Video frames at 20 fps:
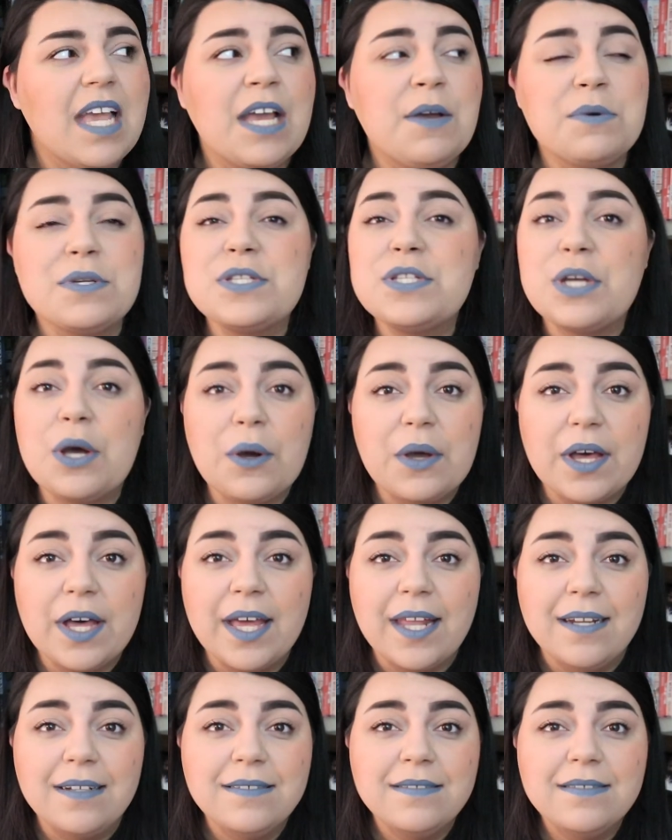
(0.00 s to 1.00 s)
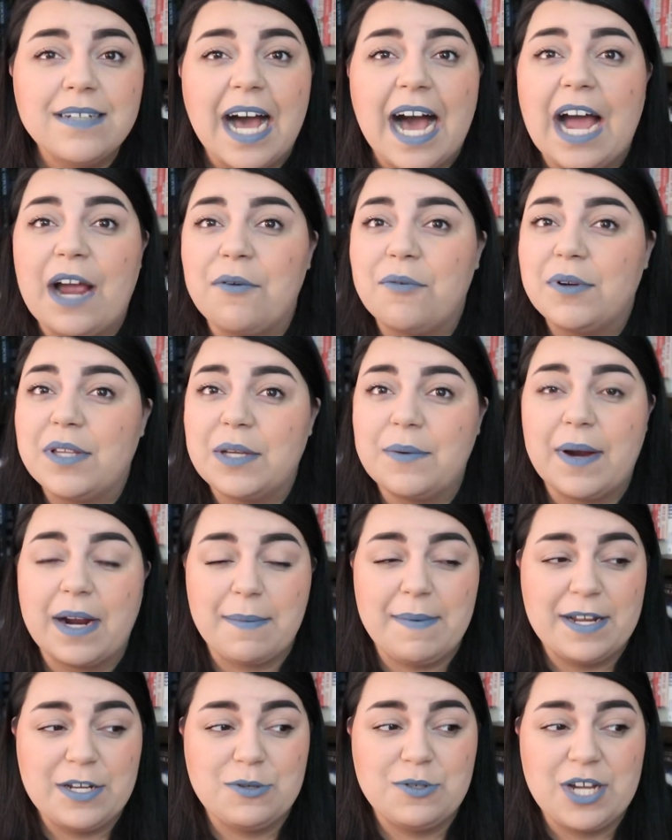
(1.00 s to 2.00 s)
It was so good. I really
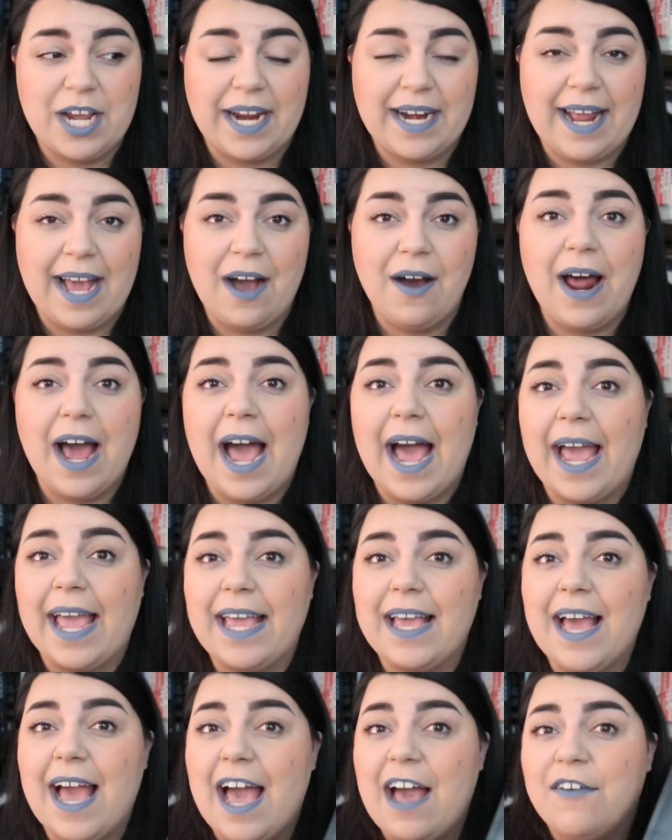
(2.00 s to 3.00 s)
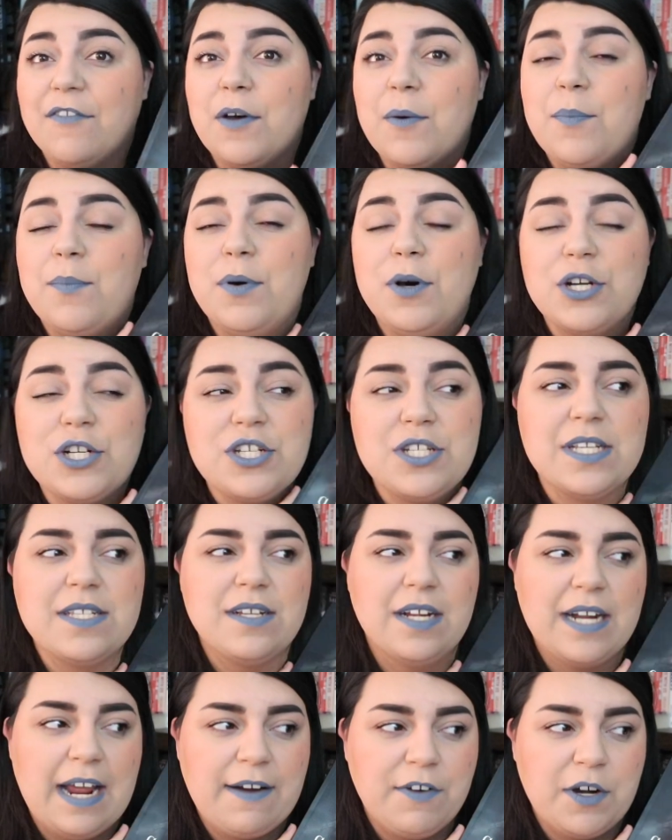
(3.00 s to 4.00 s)
recommend you check it out. I have pushed
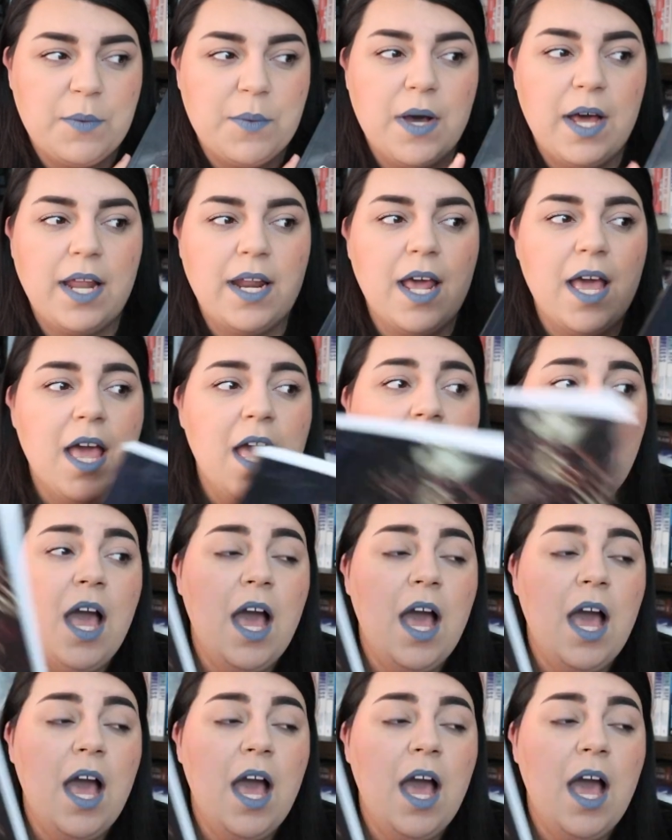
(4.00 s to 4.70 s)
this on everyone.